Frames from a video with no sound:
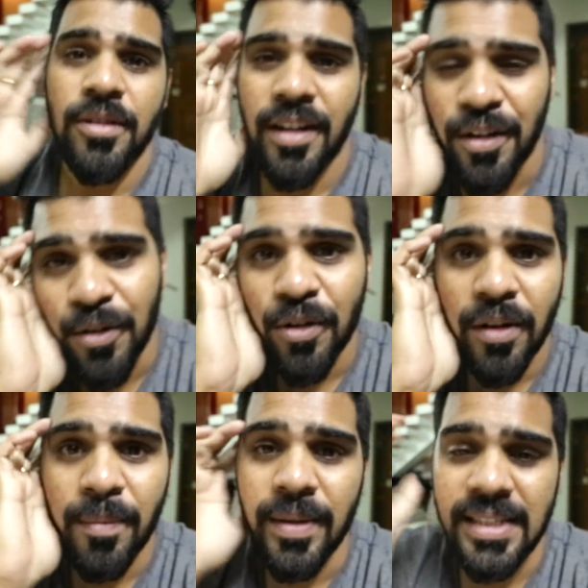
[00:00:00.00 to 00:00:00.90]
so that you
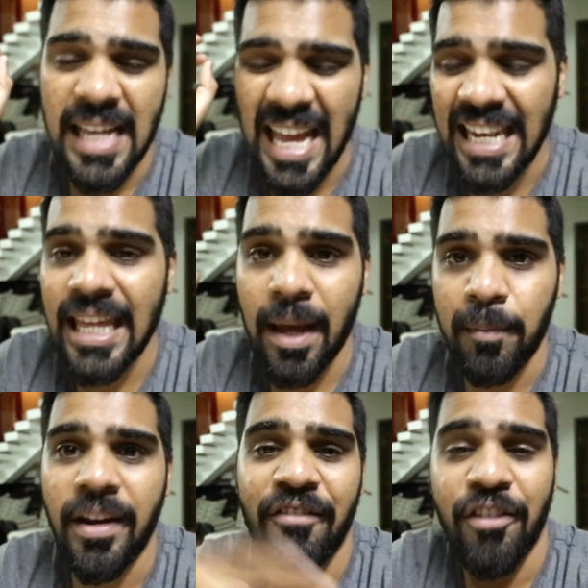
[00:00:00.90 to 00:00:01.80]
don't miss any
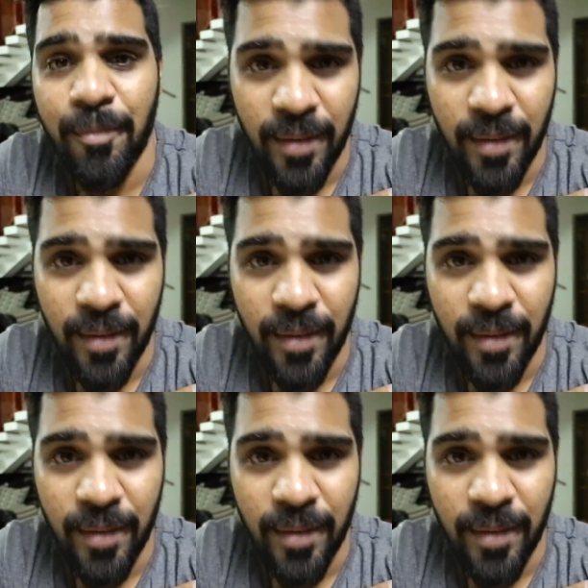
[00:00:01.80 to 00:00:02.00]
update from